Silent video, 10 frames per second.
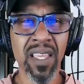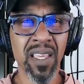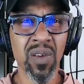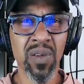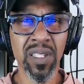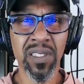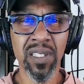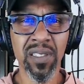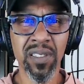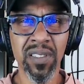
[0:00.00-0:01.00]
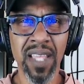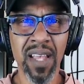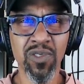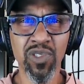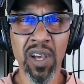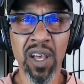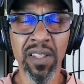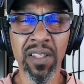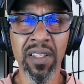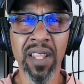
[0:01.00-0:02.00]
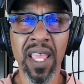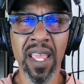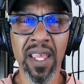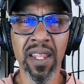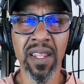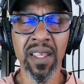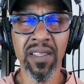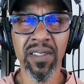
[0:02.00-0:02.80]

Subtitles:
it's just downtrodden and